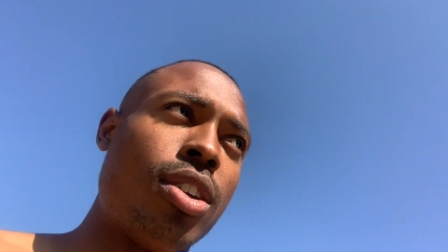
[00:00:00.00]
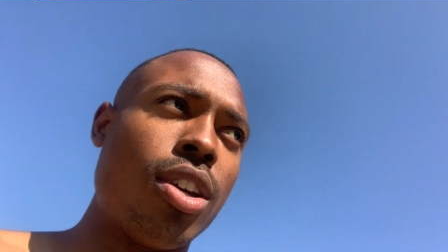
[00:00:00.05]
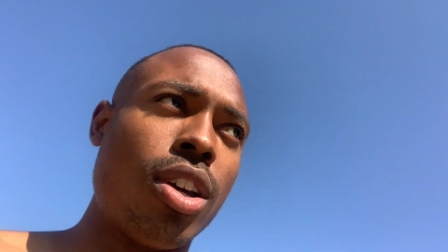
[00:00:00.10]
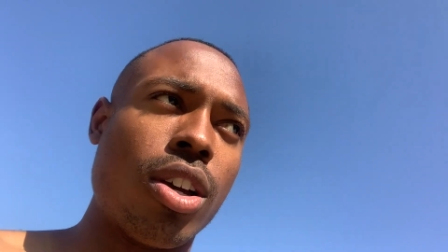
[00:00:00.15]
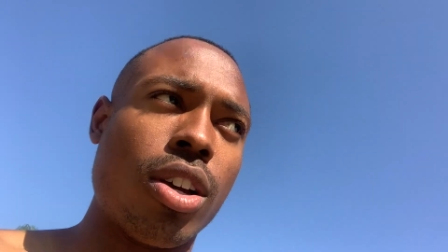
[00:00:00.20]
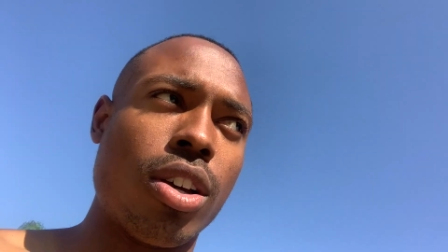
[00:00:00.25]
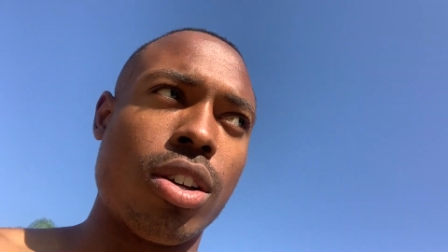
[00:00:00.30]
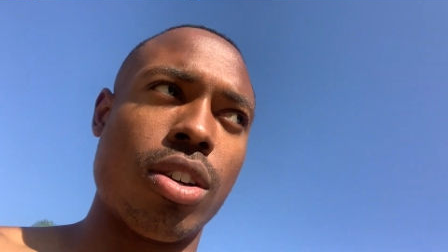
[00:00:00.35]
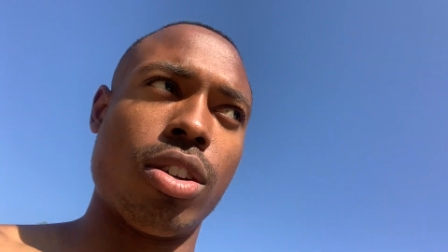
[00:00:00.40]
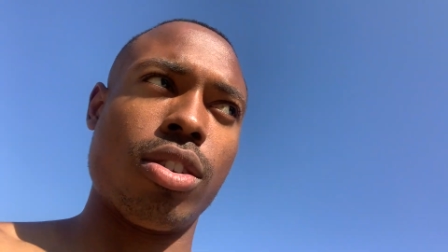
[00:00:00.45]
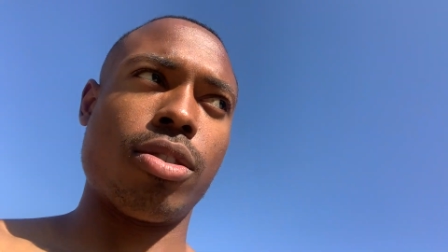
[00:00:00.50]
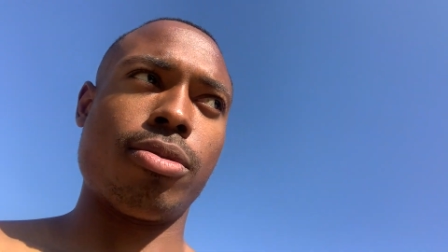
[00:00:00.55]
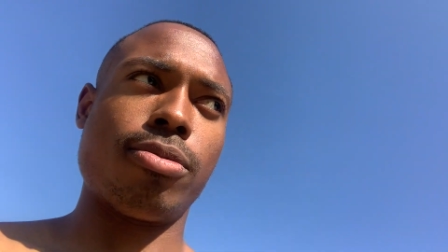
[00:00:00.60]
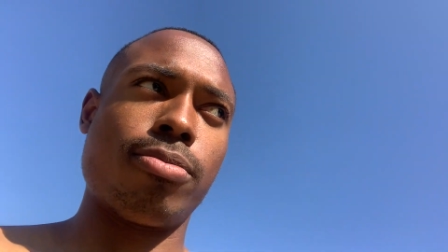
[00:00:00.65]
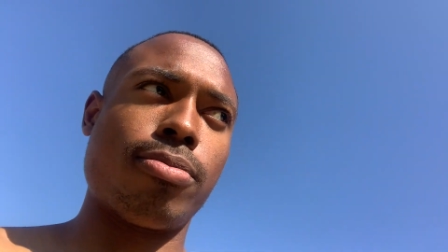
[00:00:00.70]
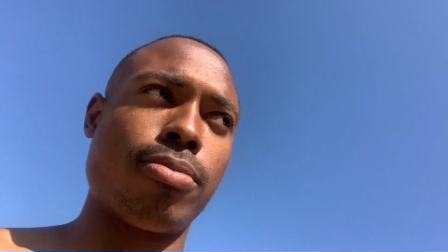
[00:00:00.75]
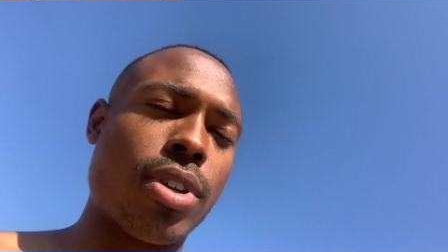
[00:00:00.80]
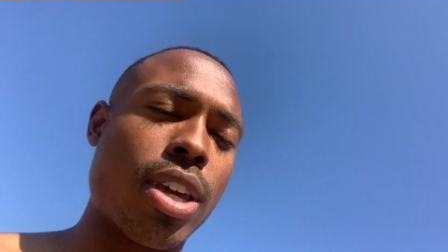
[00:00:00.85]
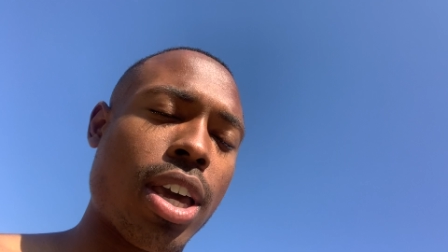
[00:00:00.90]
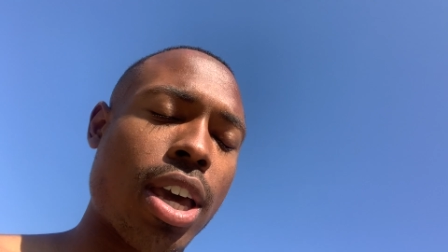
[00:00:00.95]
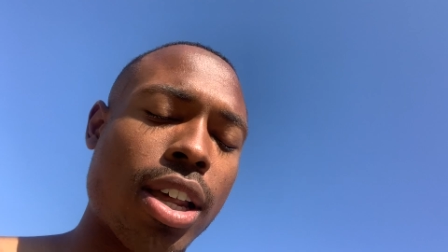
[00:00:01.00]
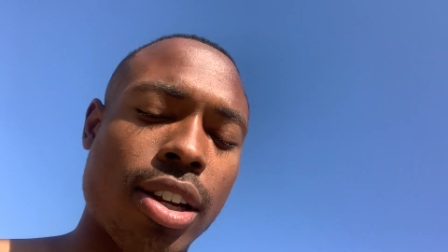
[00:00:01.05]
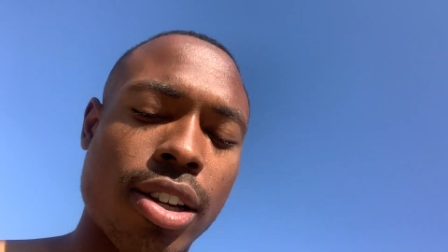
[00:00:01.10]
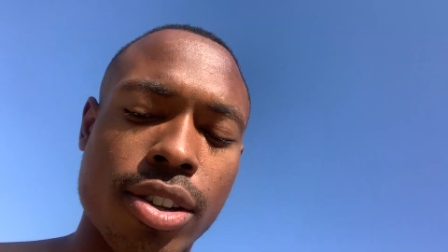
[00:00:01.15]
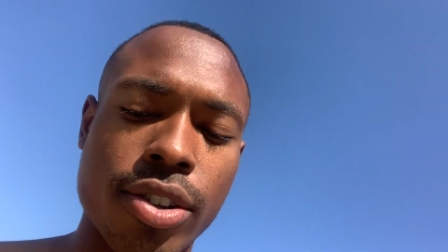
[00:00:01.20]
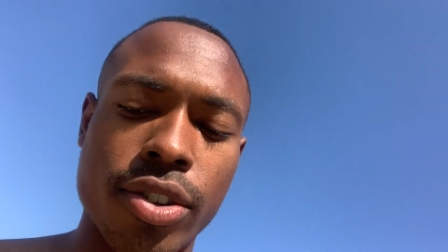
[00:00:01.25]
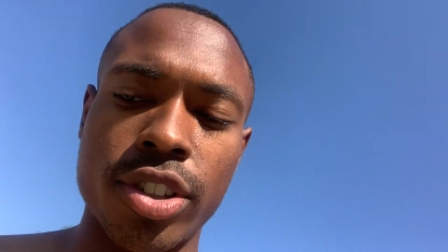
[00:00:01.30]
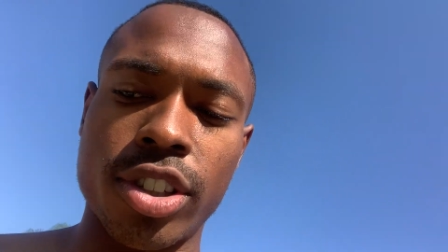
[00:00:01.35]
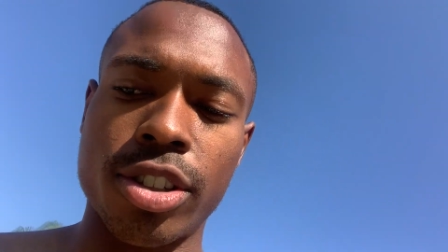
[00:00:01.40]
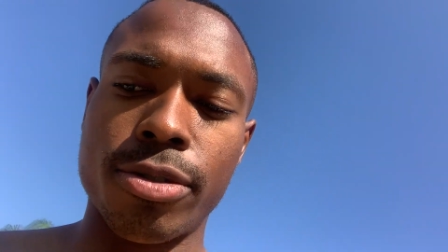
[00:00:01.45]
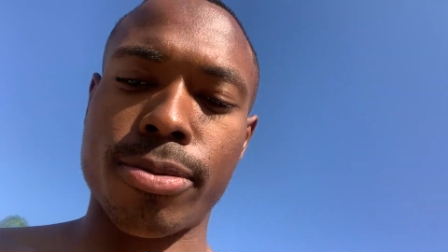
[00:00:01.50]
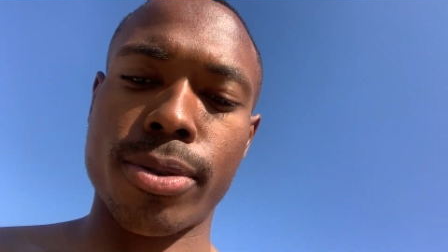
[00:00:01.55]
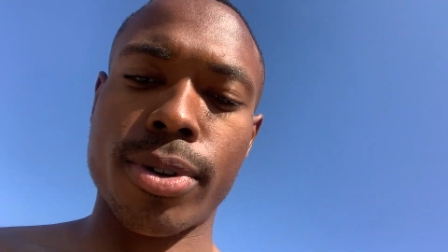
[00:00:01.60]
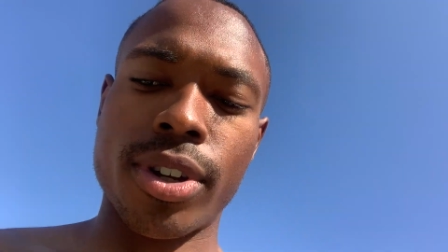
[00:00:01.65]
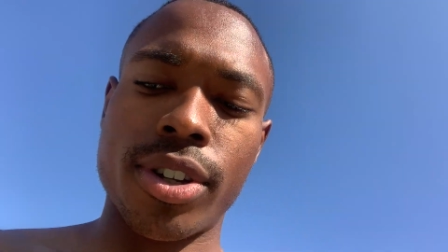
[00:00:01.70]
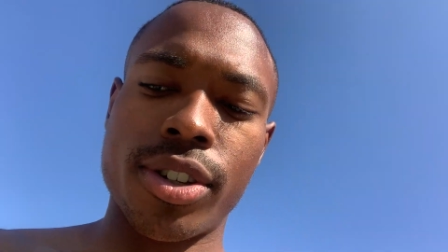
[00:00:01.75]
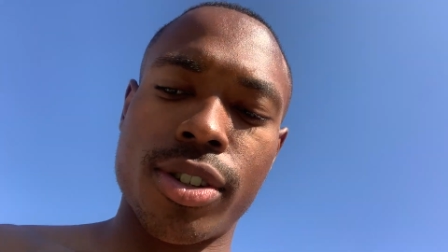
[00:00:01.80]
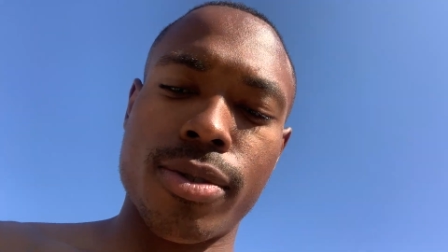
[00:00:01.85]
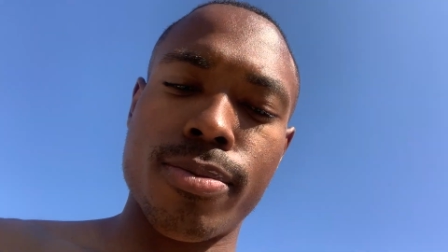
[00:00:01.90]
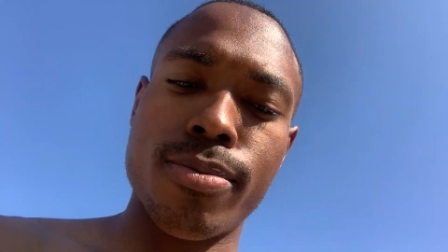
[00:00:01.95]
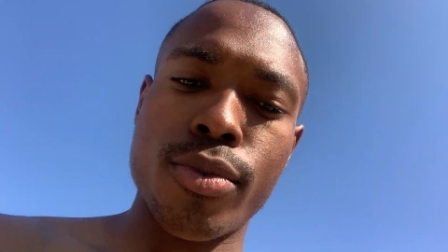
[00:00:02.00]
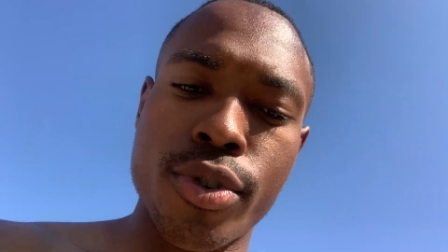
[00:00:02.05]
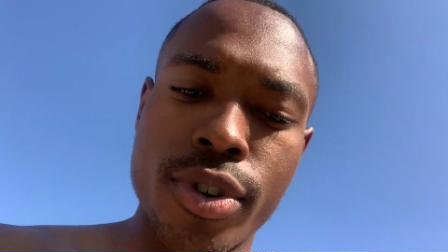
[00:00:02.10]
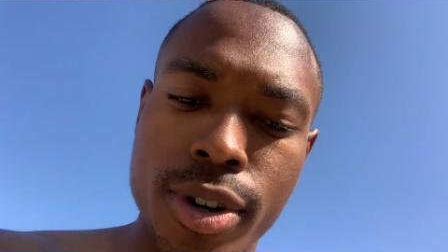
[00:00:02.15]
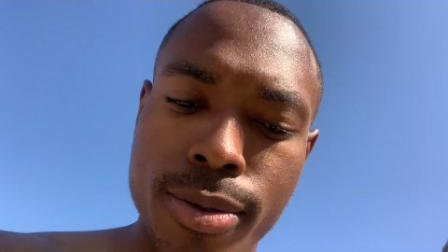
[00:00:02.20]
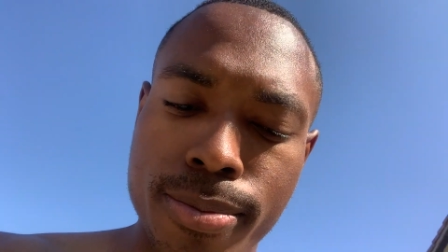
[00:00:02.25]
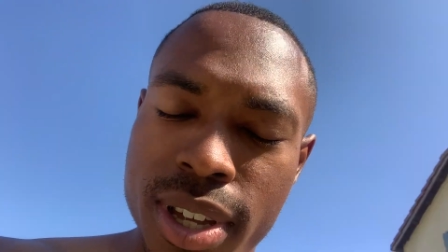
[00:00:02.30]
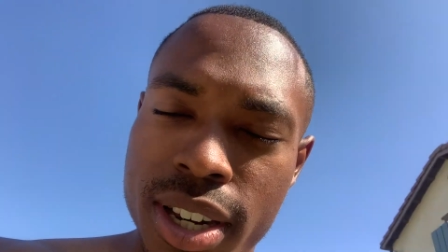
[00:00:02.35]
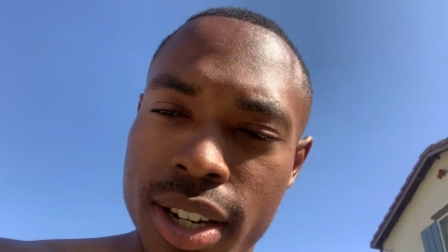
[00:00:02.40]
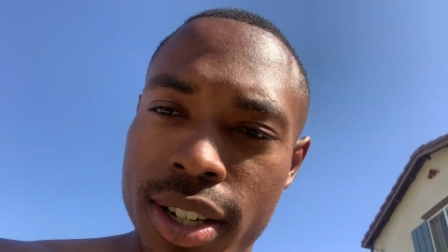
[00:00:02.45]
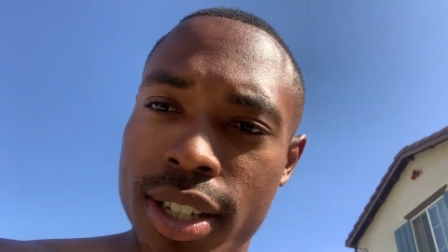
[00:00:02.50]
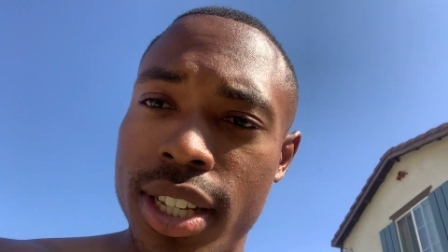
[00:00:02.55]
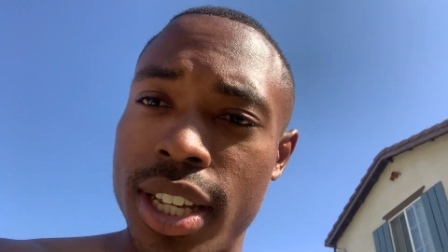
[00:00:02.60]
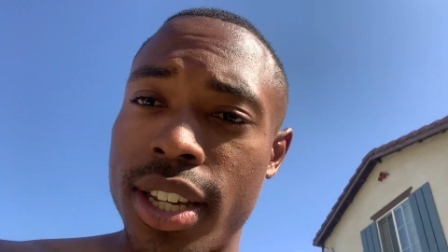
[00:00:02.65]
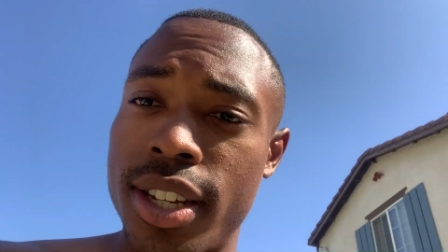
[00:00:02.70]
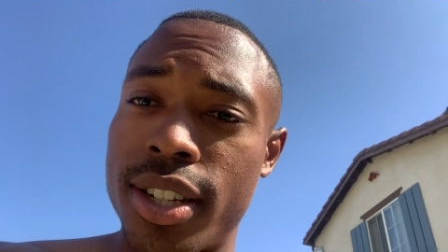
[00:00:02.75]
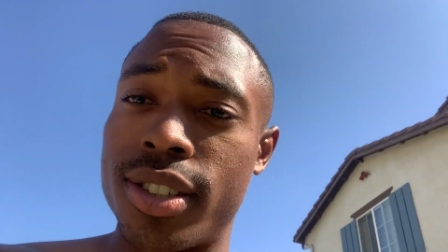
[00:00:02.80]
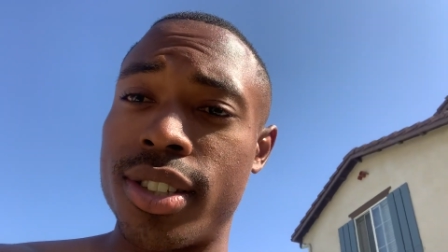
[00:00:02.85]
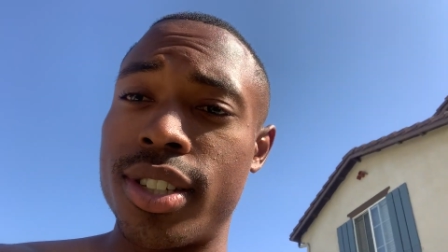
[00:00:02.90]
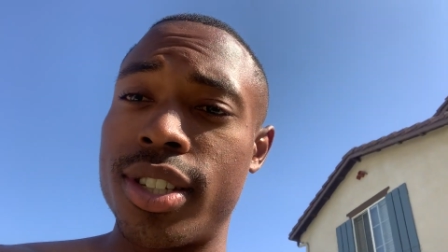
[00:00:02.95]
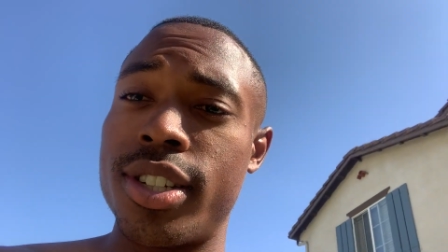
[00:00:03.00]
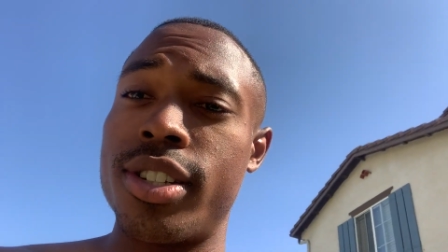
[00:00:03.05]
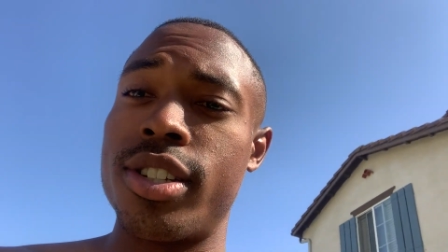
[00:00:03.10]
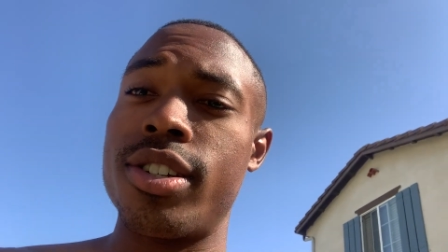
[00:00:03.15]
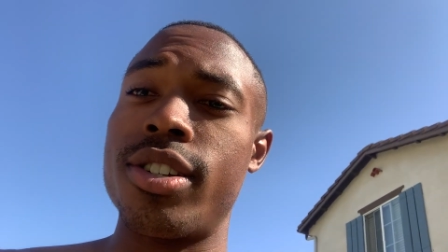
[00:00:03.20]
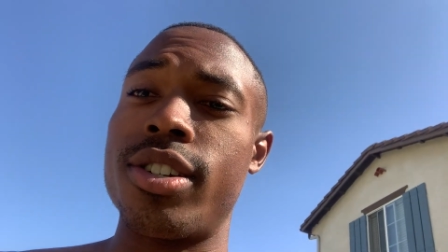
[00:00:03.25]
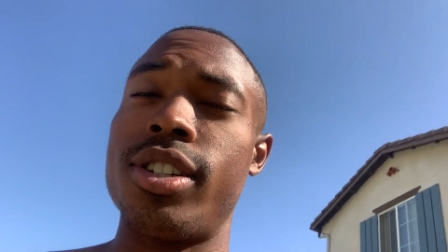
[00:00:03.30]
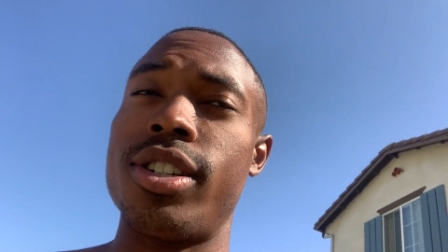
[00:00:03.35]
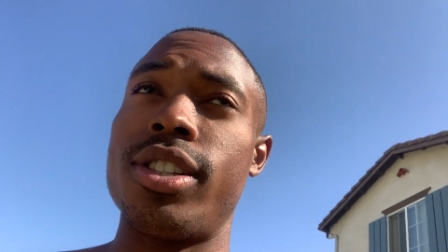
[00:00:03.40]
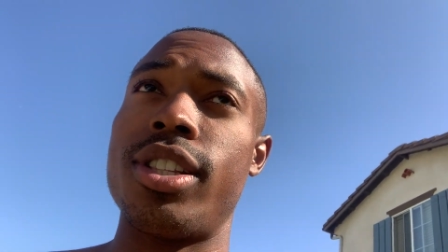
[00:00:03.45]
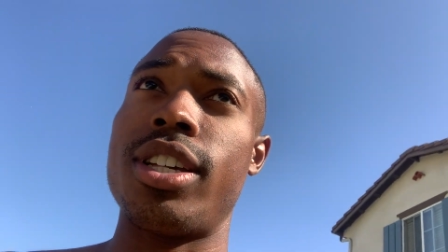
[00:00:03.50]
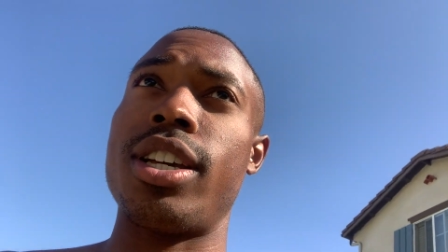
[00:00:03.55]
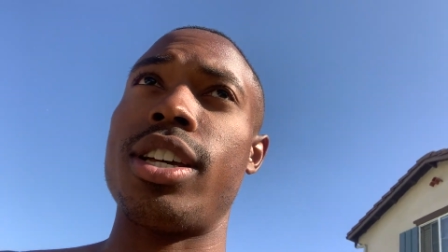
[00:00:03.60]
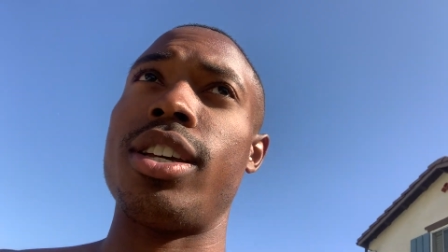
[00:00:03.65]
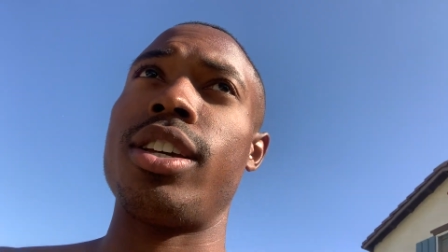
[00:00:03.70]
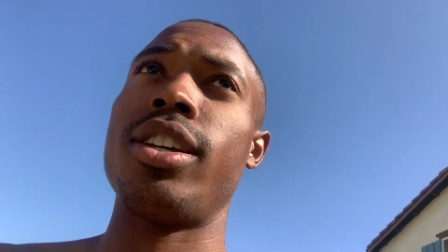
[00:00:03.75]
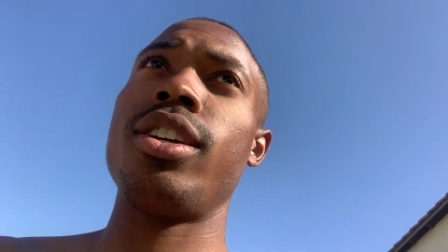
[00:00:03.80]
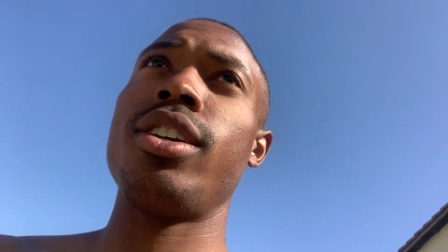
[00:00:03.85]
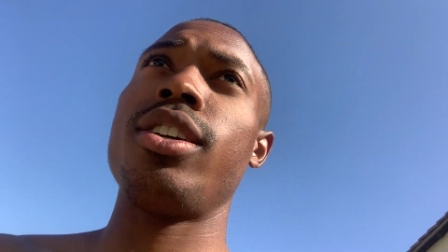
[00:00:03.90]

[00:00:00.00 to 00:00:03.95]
Um, got a little inspiration, morning meditation and all of that.